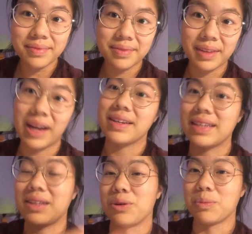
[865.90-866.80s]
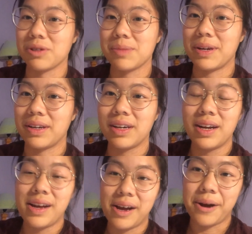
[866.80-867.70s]
that is at the normal speed.
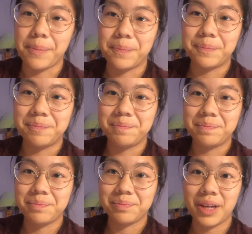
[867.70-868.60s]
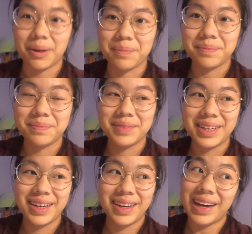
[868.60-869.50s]
Yeah,
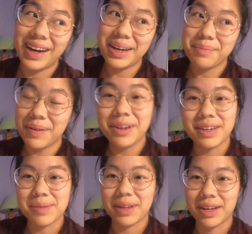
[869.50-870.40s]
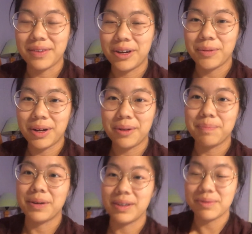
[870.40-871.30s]
I am probably not explaining it very well,
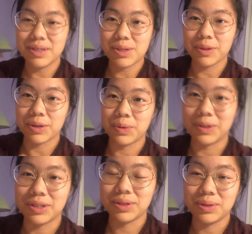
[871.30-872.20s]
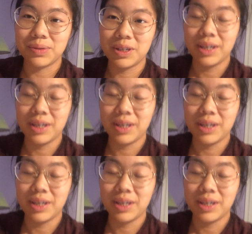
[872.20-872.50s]
but it was just really cool to